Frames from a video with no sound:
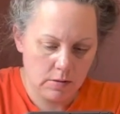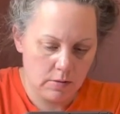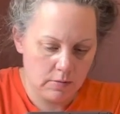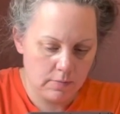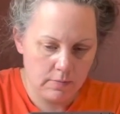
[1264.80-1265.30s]

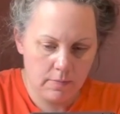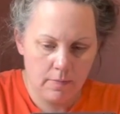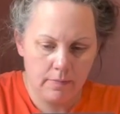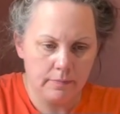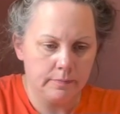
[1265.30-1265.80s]

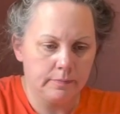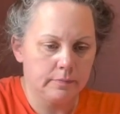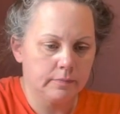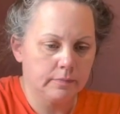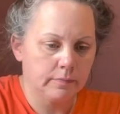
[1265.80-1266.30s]

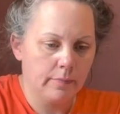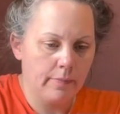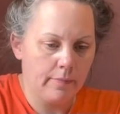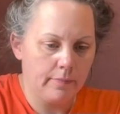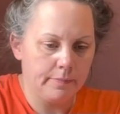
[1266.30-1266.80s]

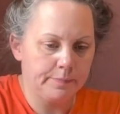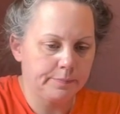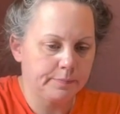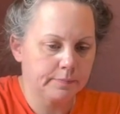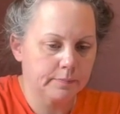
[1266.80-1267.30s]

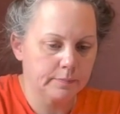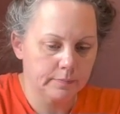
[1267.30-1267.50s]
[no speech]